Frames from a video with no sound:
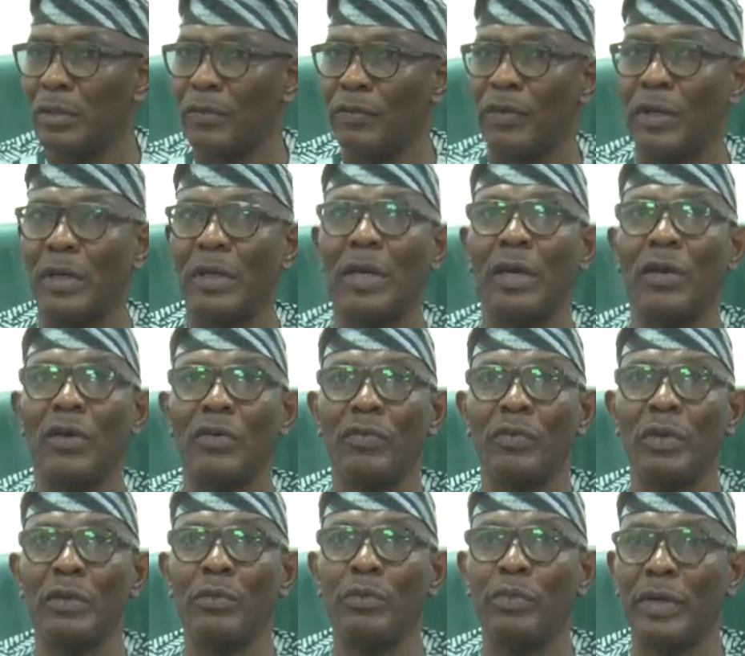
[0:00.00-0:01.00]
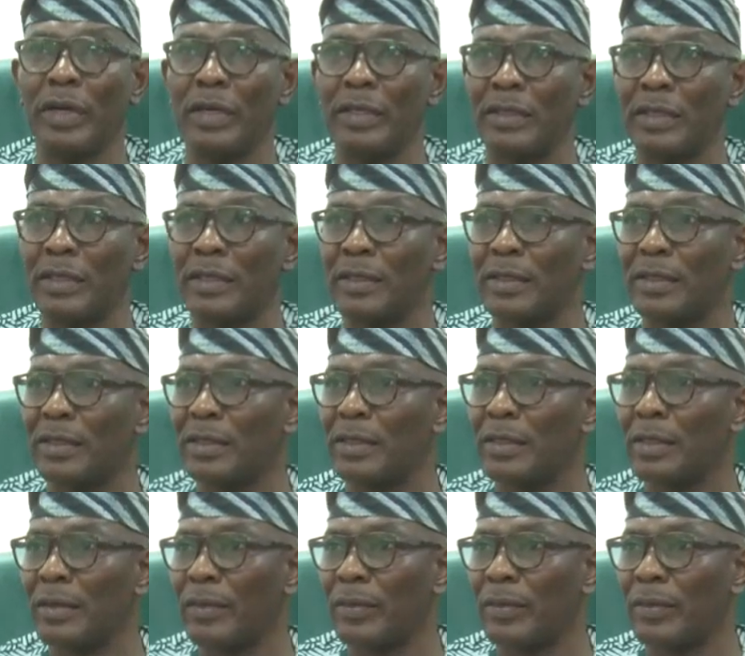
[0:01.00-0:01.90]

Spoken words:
federal government presence